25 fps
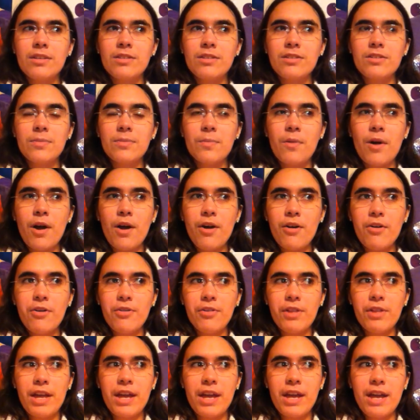
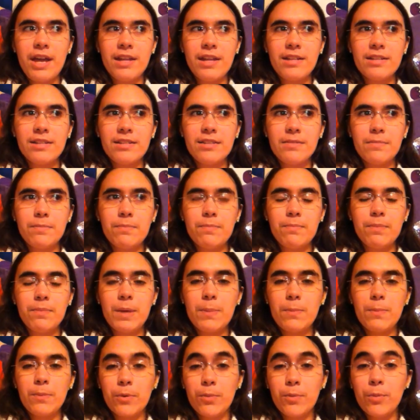Tomorrowland
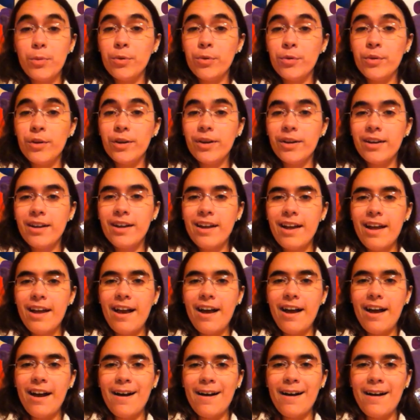People Mover,
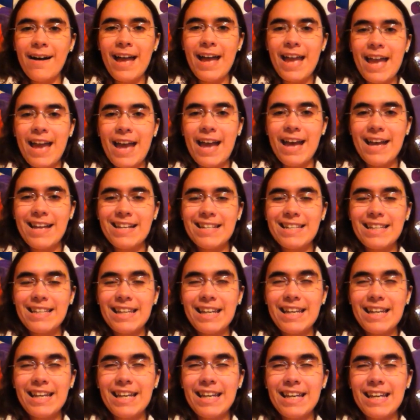and
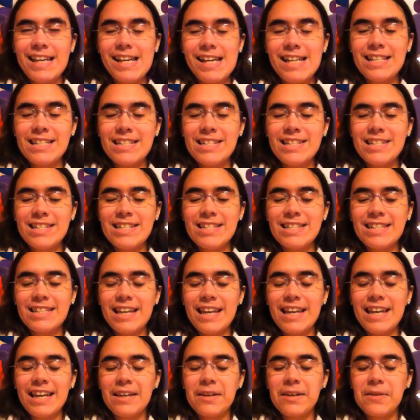it's just
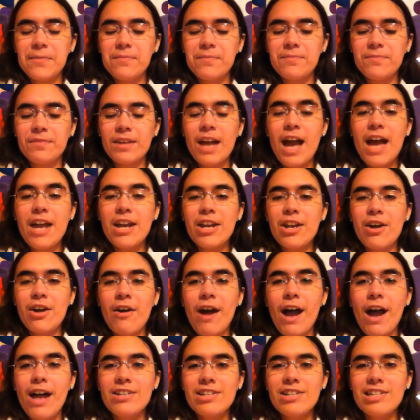like I don't
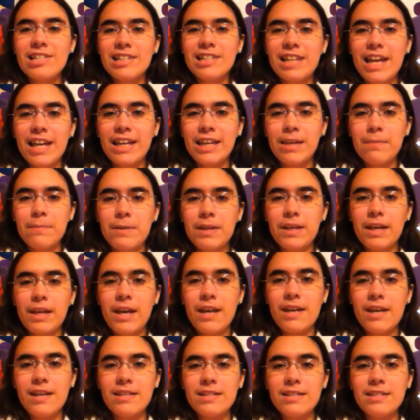know, I just like it
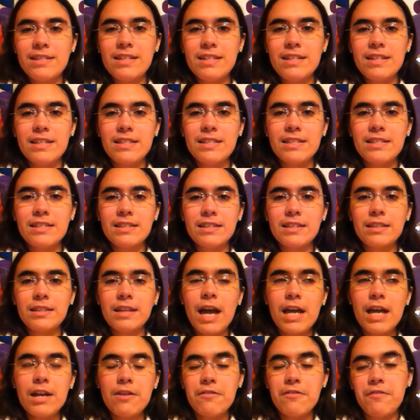because it's
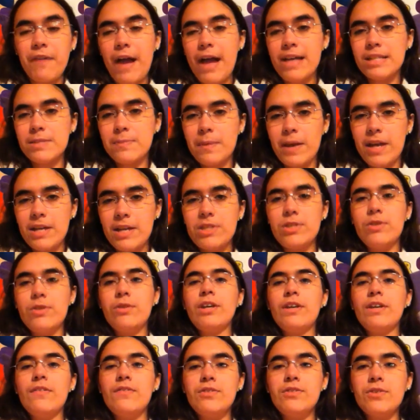kind of fast paced, so it
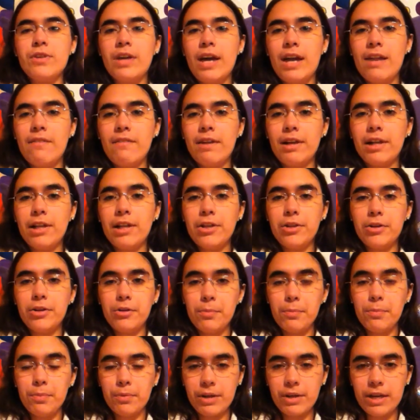gives you kind of like a
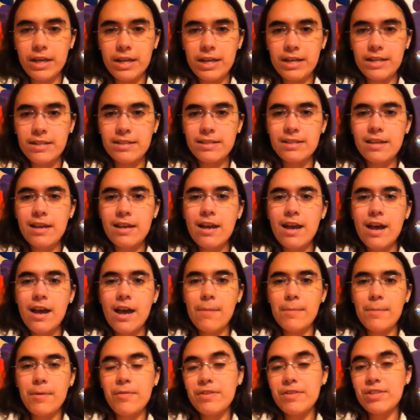little breeze
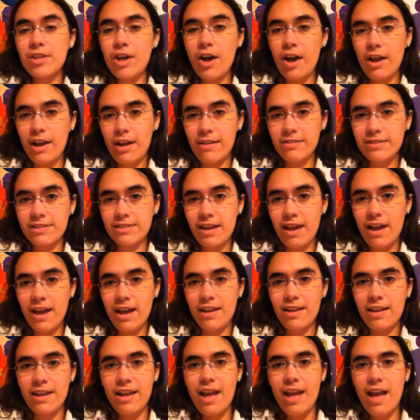if it's hot
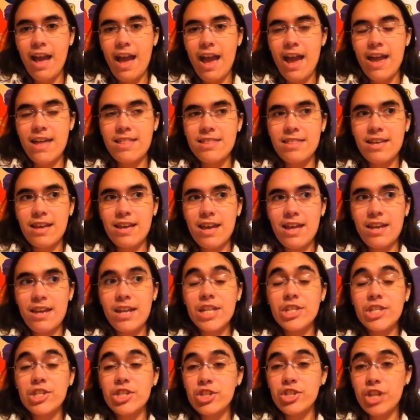outside, and then
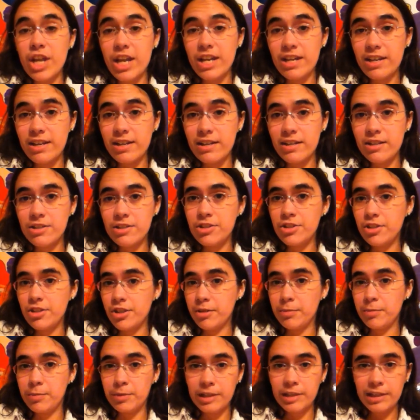it's shaded, so you're
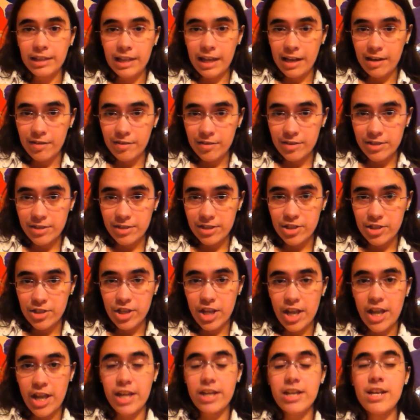completely out of the
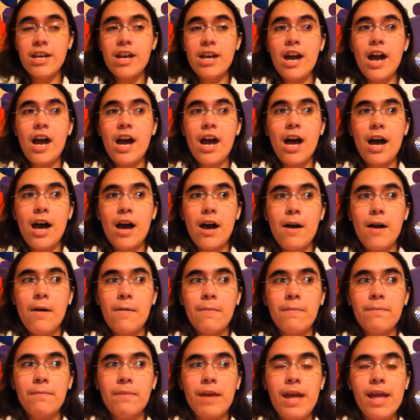shade,
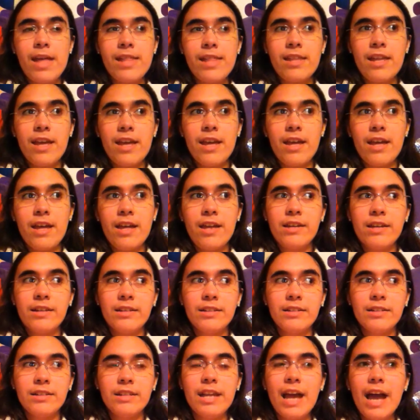and
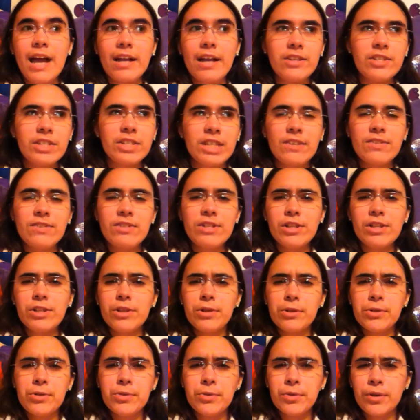then yeah, it just gives you a
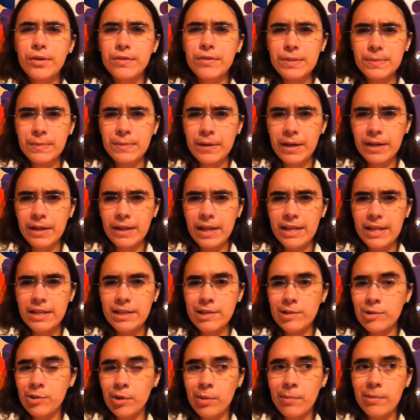little tour of Tomorrowland,
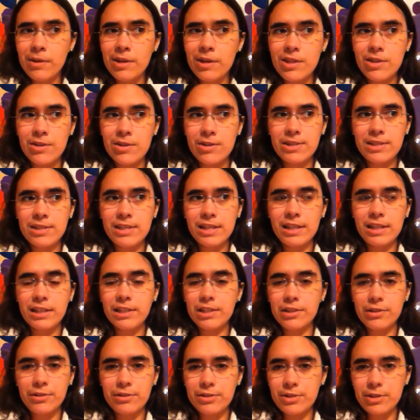and normally there's like
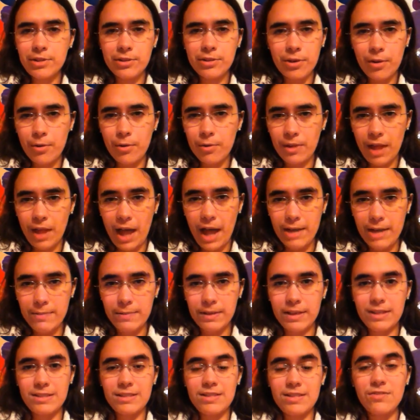little to no line
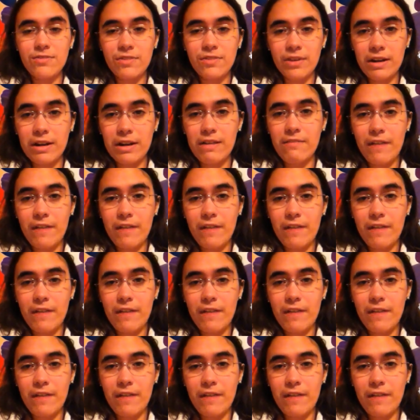because it's very